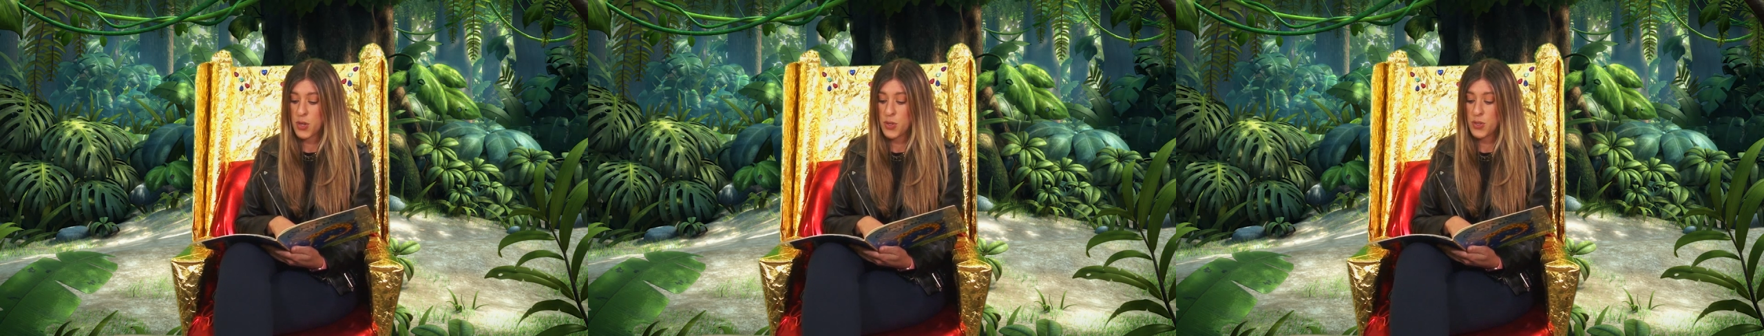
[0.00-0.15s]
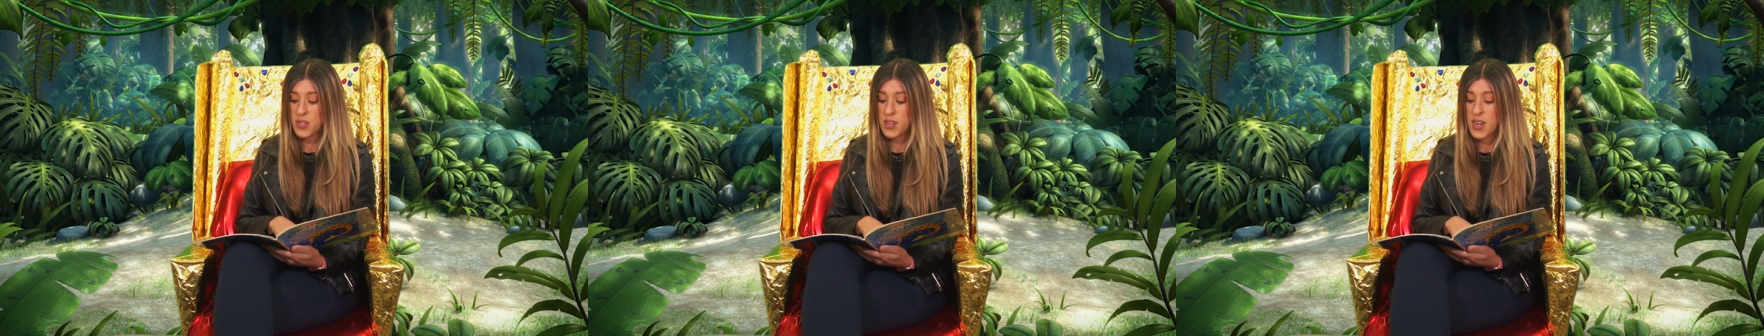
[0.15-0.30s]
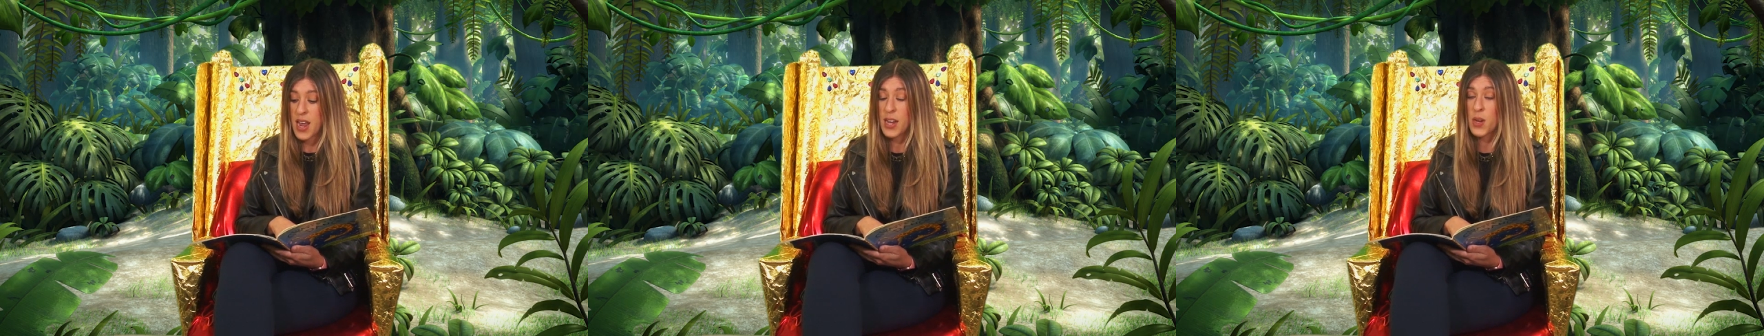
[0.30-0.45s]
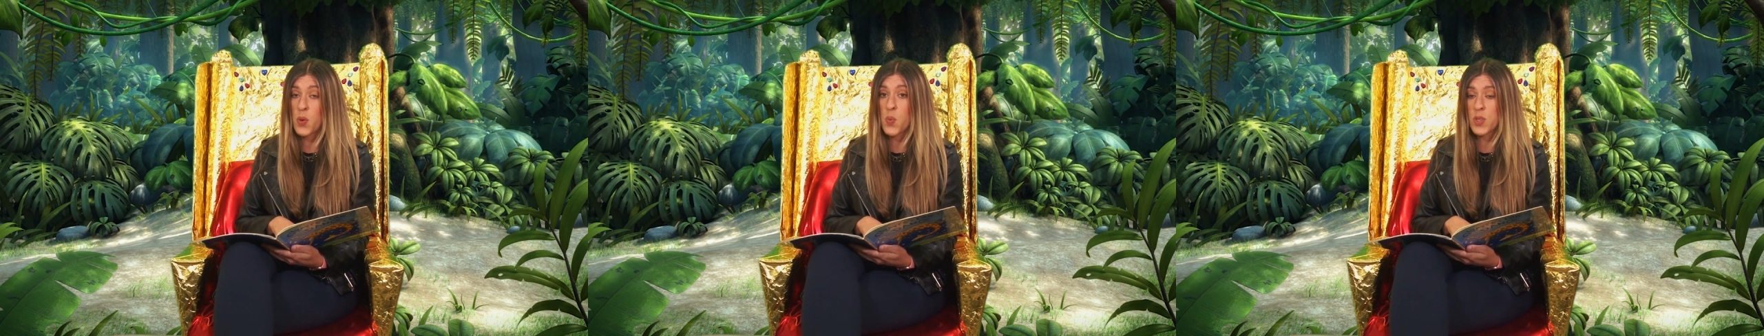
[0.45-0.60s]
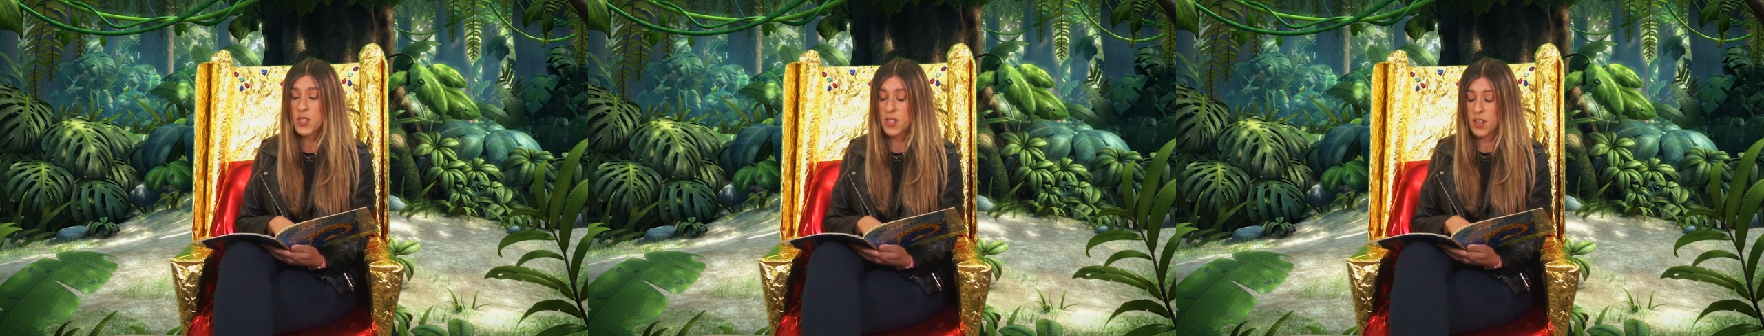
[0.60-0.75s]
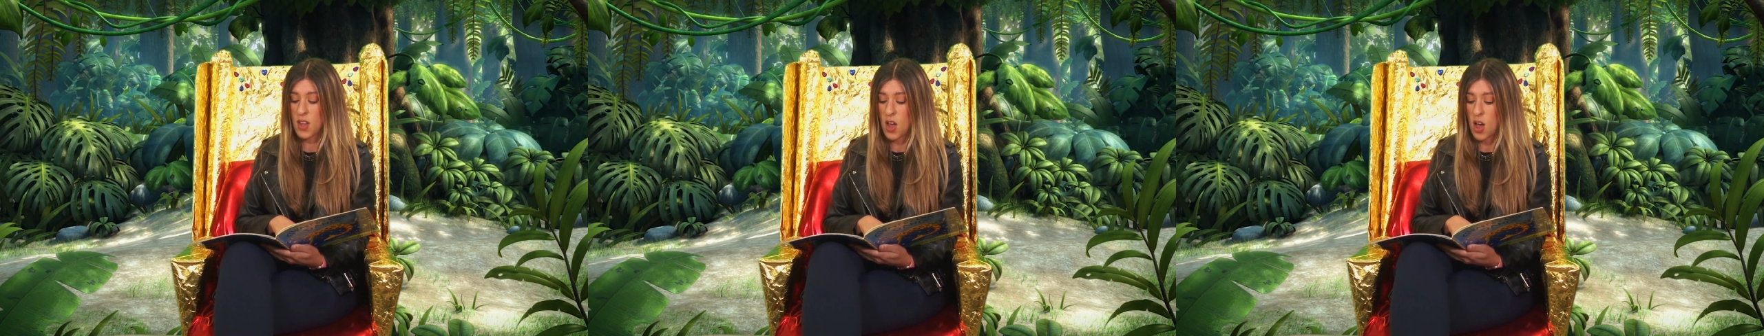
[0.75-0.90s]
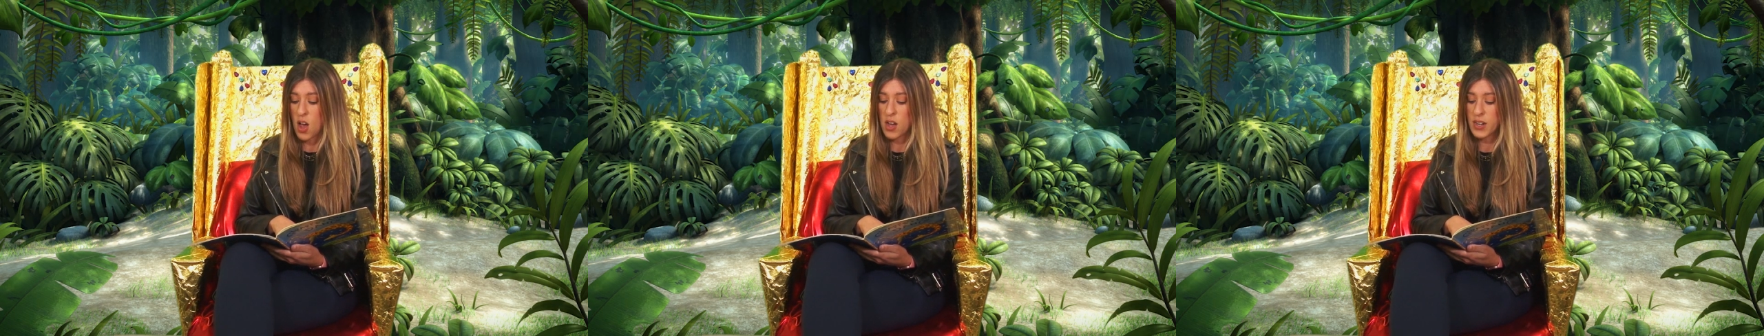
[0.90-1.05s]
whose neck was
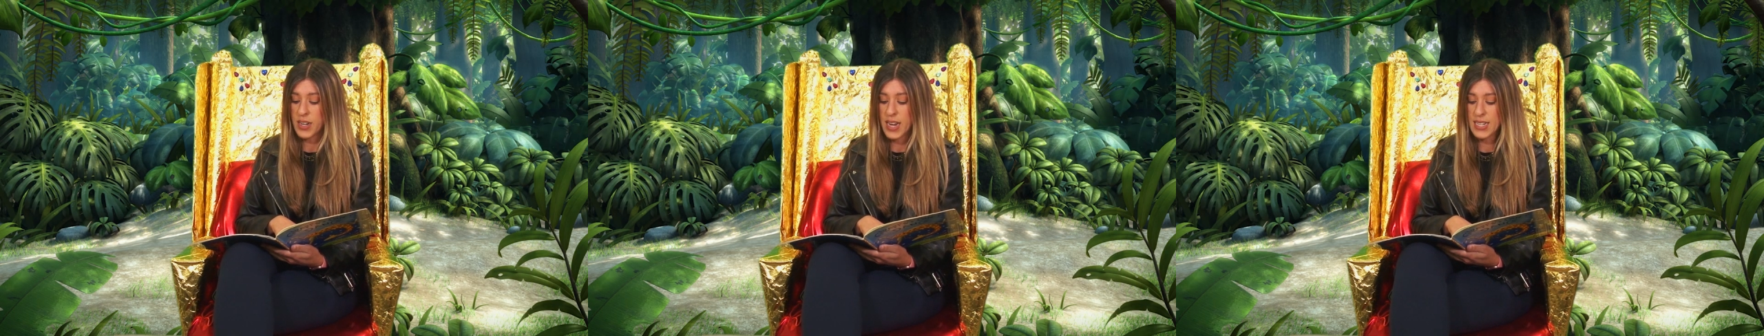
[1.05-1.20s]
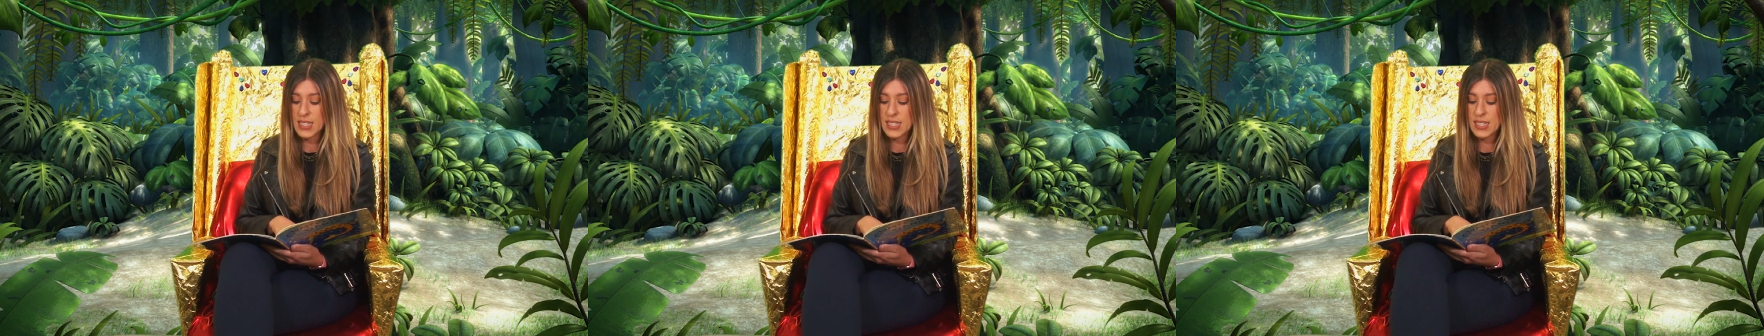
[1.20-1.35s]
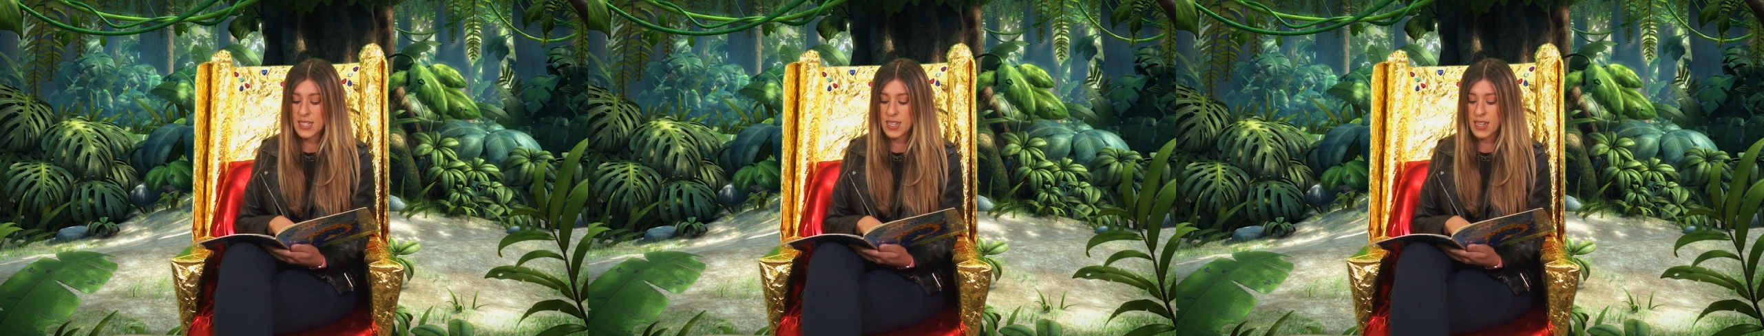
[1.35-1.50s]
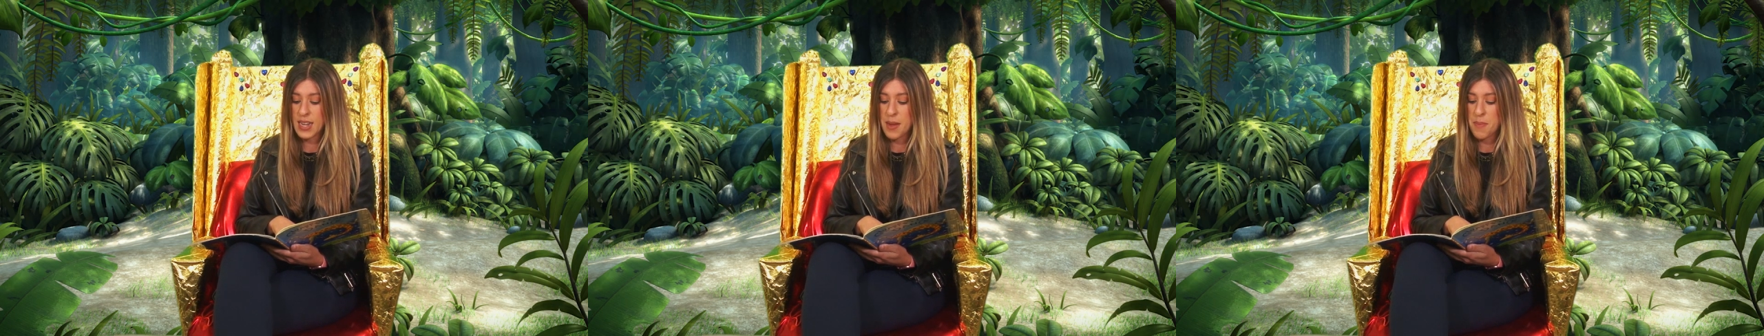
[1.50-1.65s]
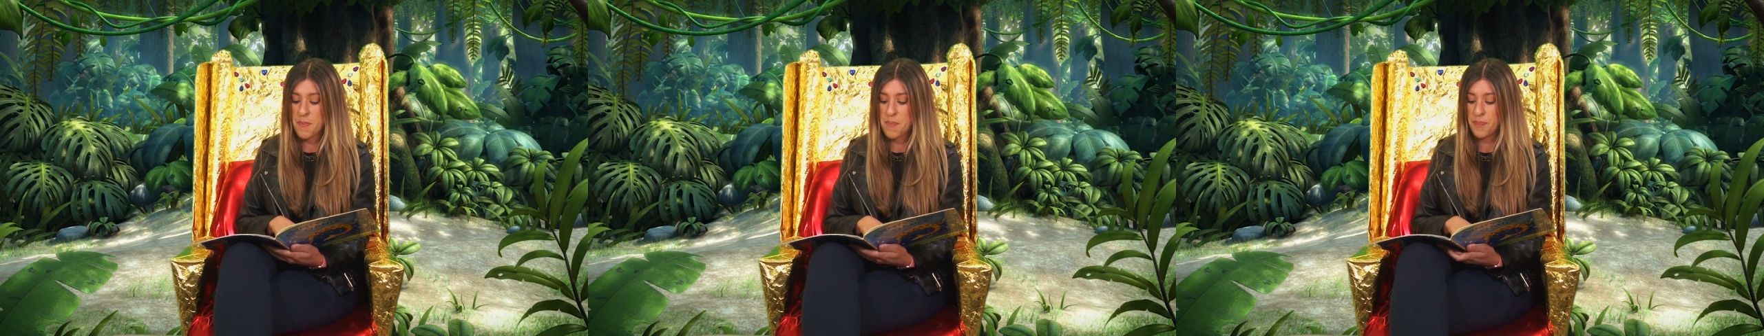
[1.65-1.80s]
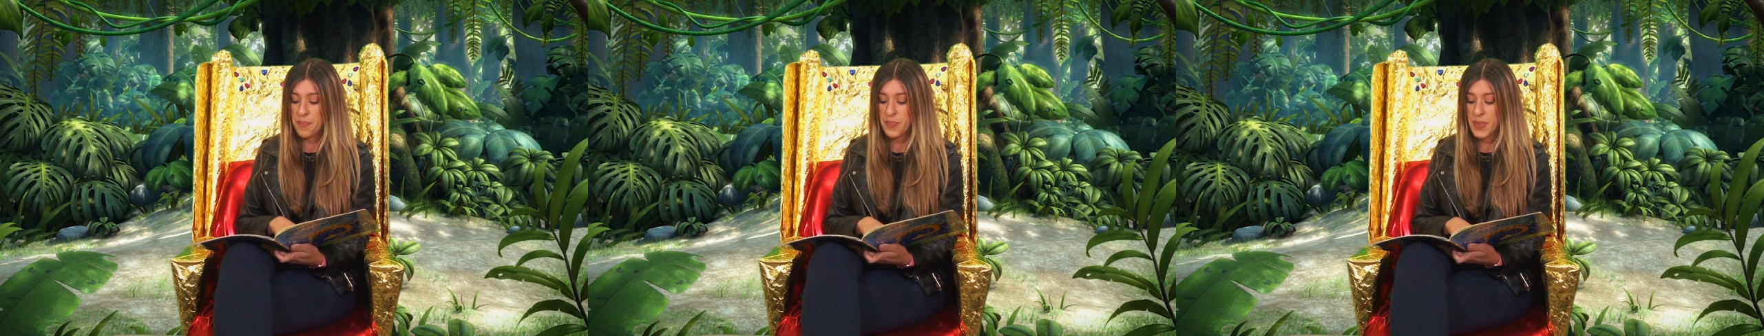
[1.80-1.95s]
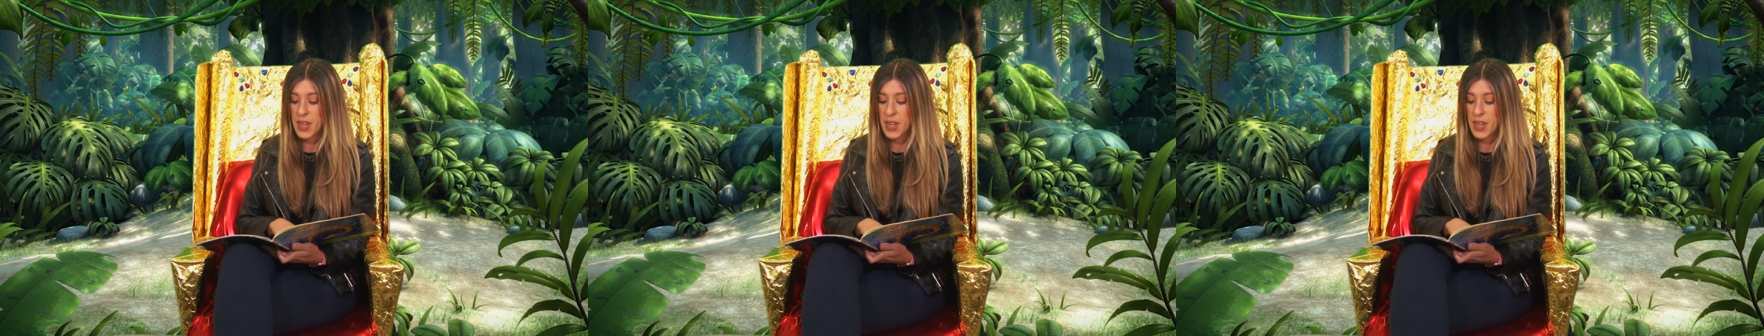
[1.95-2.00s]
long and slim,